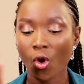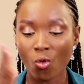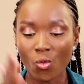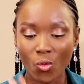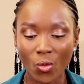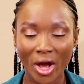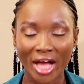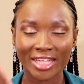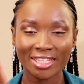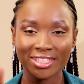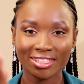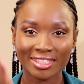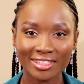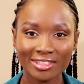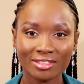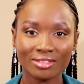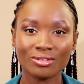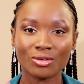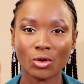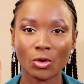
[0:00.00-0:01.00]
We're
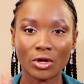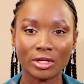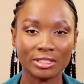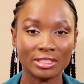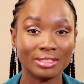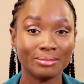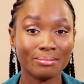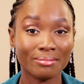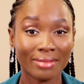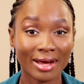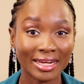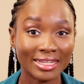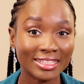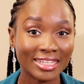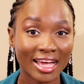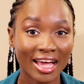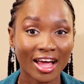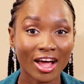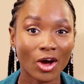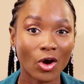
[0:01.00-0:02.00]
still on the
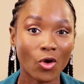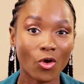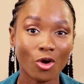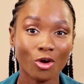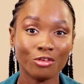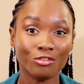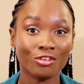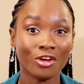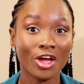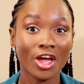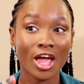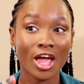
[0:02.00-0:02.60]
matter of